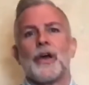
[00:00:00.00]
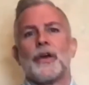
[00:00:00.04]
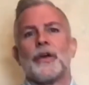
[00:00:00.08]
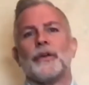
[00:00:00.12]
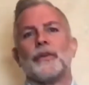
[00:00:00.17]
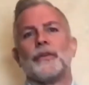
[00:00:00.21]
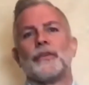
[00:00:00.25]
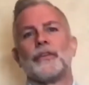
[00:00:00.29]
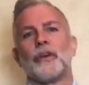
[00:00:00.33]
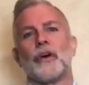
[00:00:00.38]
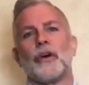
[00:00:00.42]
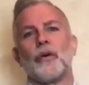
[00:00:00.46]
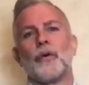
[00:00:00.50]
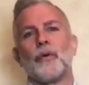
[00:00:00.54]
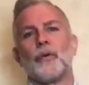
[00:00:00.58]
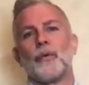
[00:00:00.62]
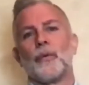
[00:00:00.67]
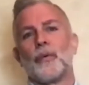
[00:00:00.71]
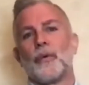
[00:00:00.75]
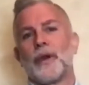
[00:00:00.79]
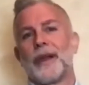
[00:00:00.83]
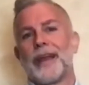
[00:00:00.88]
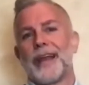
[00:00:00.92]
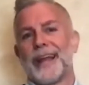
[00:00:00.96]

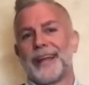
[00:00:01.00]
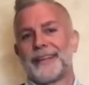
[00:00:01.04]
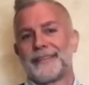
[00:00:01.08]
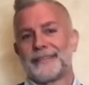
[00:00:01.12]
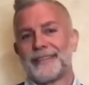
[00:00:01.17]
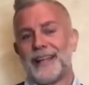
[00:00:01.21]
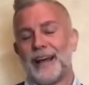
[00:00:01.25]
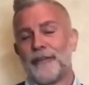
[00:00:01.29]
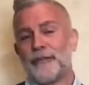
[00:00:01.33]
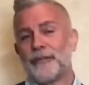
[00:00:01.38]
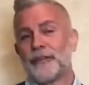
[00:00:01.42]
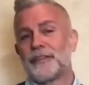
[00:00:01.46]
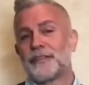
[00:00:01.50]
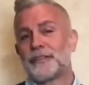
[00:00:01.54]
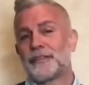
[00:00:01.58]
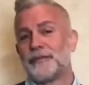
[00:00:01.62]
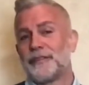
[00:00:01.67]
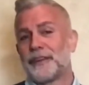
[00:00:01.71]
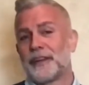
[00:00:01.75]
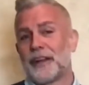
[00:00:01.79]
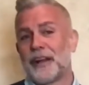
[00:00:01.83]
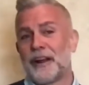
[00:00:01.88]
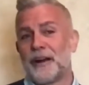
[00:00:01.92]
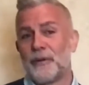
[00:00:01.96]
So it's not for us to
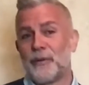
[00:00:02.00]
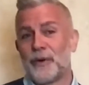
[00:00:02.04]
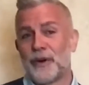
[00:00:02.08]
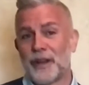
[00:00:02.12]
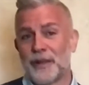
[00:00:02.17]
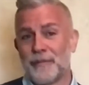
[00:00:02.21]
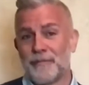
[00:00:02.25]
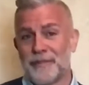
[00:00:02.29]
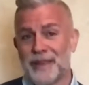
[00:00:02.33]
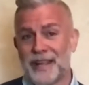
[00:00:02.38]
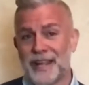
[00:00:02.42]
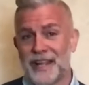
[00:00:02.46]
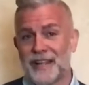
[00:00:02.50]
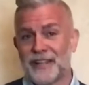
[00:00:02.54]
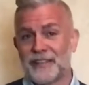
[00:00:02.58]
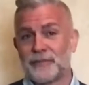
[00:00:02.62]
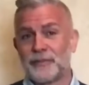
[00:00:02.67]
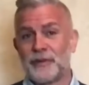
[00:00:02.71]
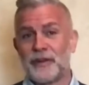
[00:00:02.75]
figure out what it means,